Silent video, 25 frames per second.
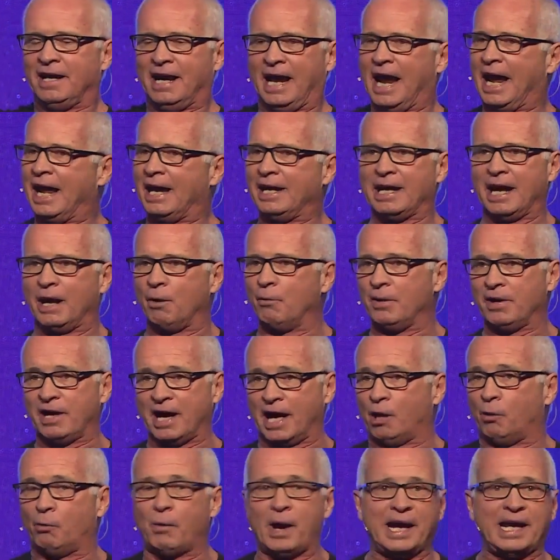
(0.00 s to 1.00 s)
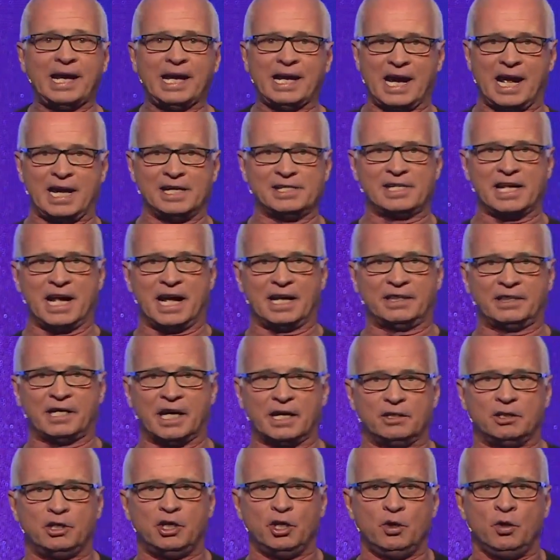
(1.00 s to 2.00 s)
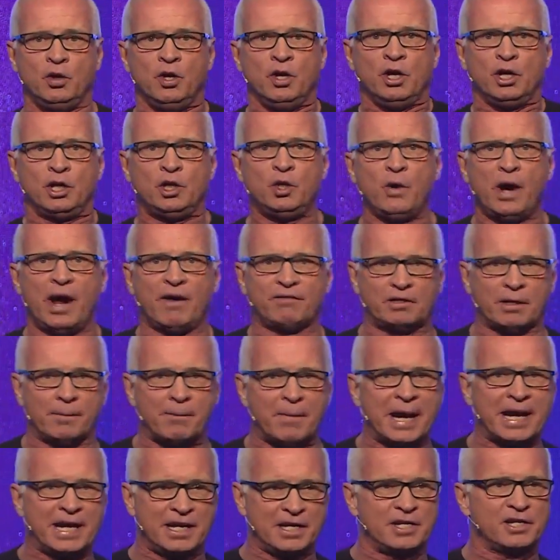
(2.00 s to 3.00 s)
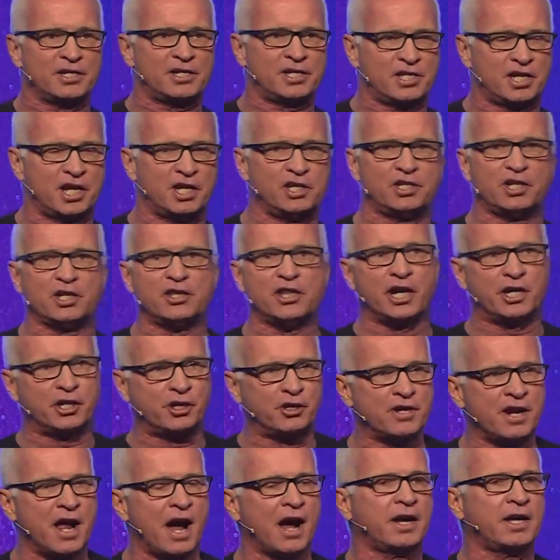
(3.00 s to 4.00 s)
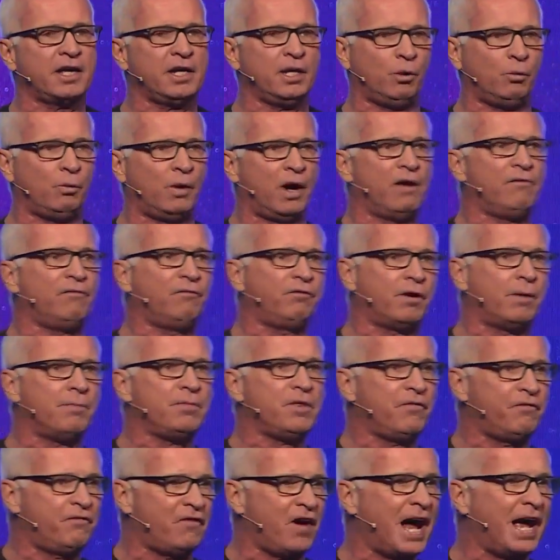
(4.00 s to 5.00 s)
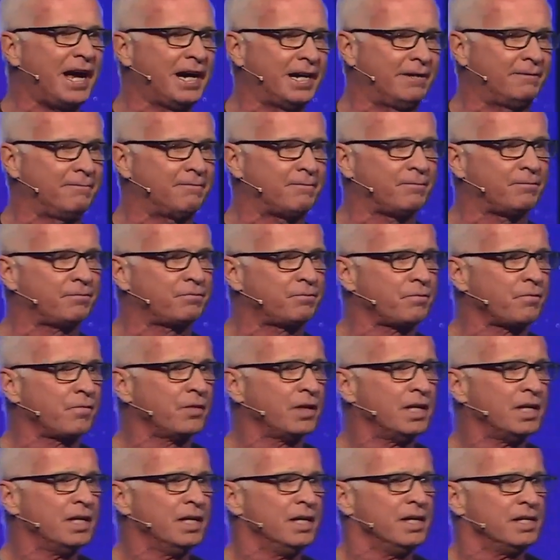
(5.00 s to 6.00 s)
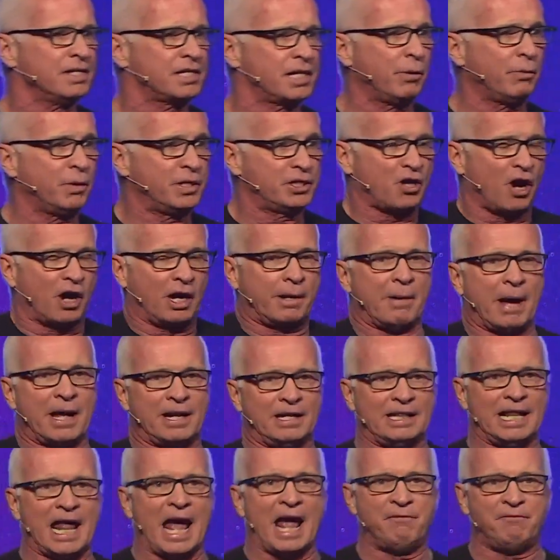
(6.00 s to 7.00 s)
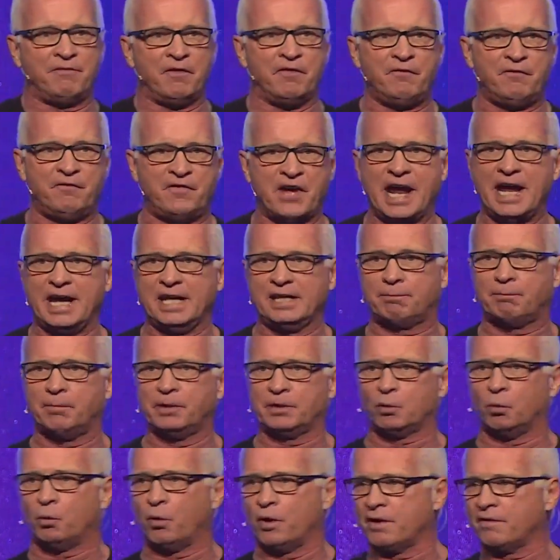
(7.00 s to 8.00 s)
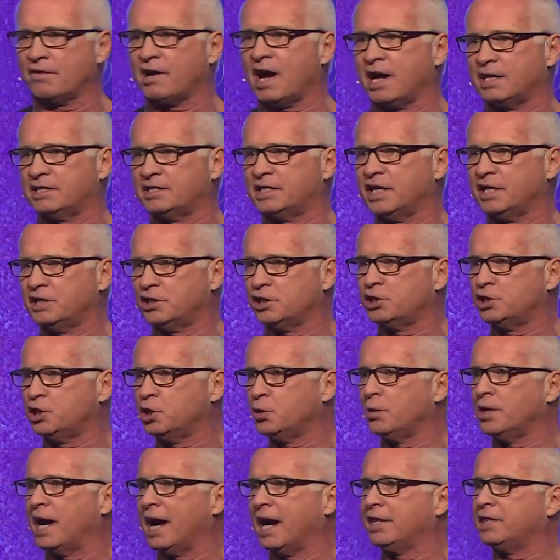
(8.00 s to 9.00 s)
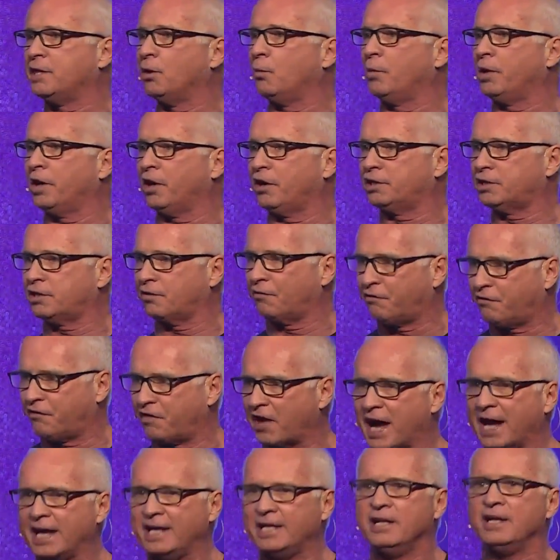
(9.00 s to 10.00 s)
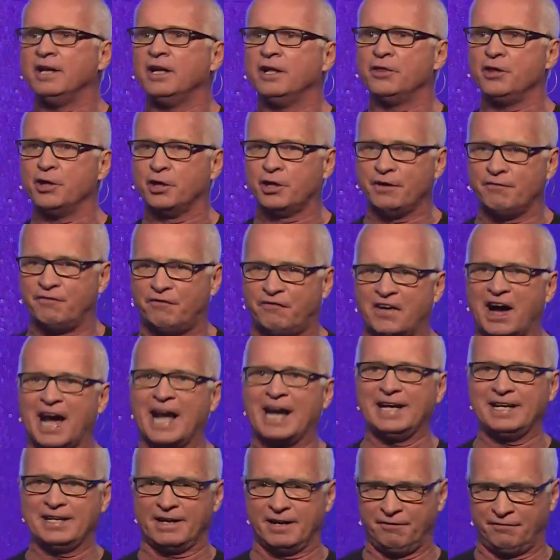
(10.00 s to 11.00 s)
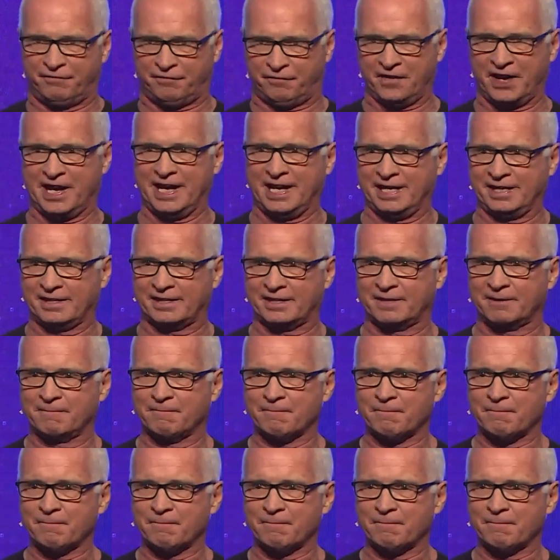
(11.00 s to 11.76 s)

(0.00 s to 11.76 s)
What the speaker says: And we got to recognize that you have to make a decision that you're not going to run from the fight. Right. See, we talk about a life of faith, but the Word of God teaches you and I that we are to fight the good fight of faith.